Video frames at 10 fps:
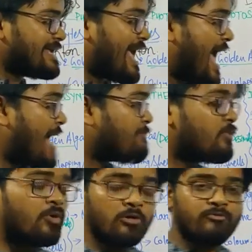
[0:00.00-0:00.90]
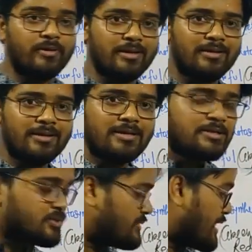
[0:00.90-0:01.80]
they have chlorophyll,
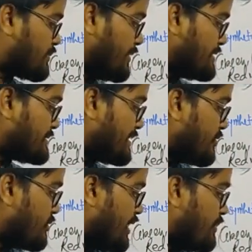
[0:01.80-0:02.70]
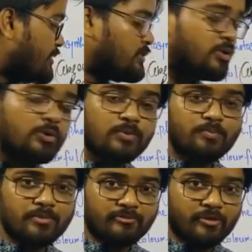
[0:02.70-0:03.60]
so that means they will able to
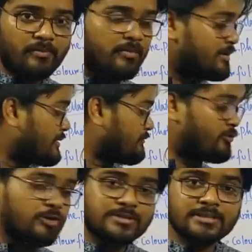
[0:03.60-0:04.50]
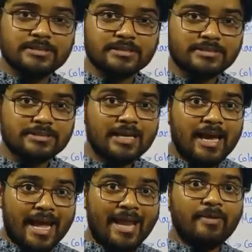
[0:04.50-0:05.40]
perform photosynthesis.
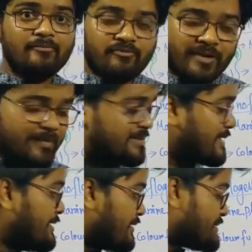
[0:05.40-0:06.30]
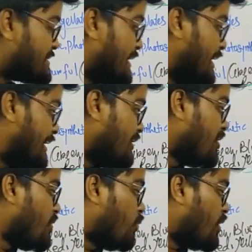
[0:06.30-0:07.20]
And very much interestingly,
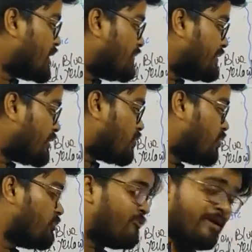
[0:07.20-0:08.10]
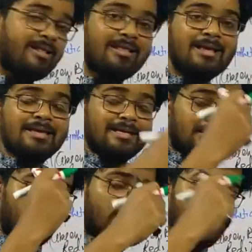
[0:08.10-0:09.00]
whatever the chlorophyll
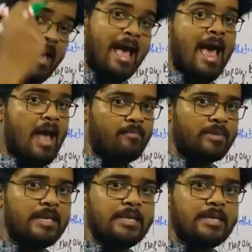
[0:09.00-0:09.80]
euglena have,